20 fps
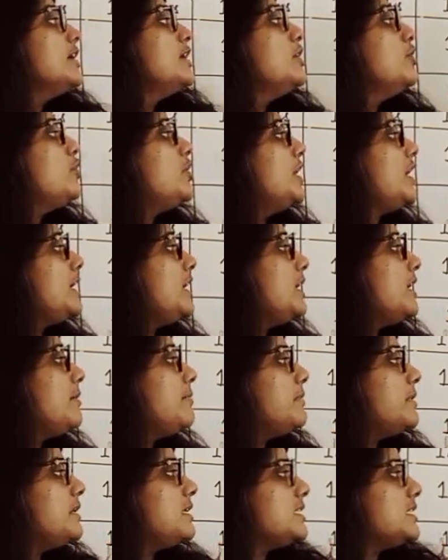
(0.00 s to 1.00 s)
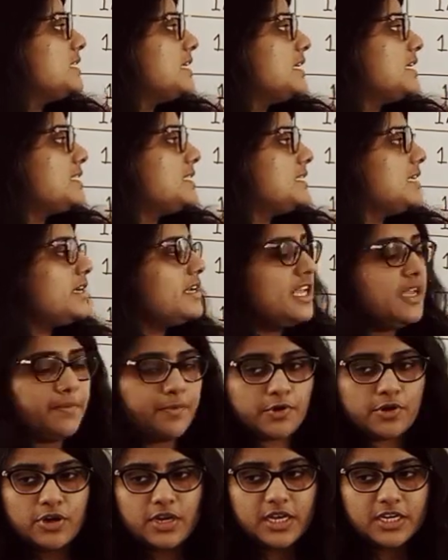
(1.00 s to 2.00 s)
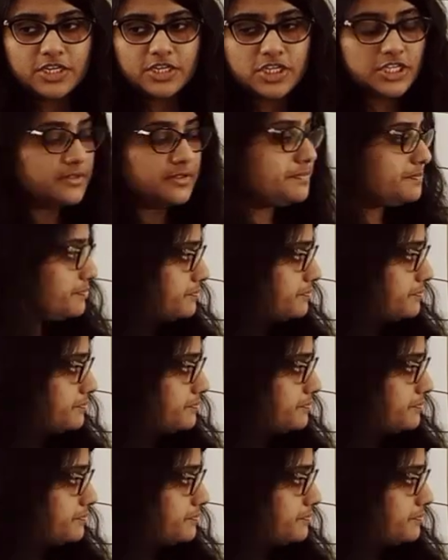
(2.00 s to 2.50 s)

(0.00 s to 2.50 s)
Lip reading: unit number 6, reproduction.